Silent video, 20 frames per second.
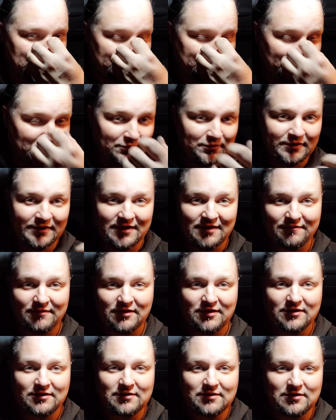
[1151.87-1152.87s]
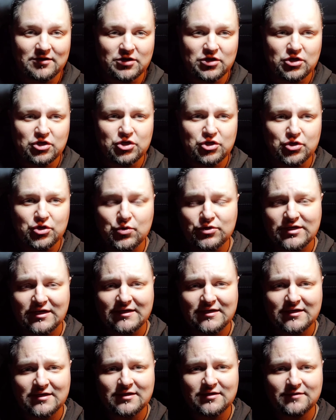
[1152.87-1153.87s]
Don't really have a huge
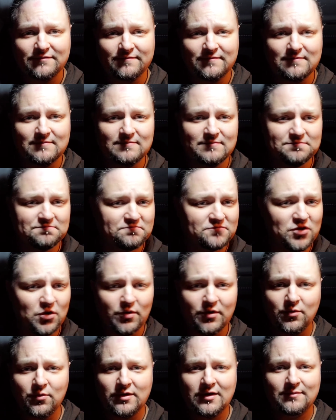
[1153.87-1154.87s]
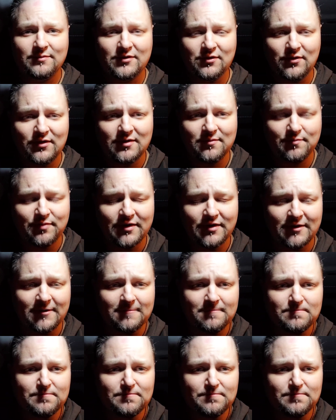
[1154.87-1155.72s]
idea knowing what I'm doing, but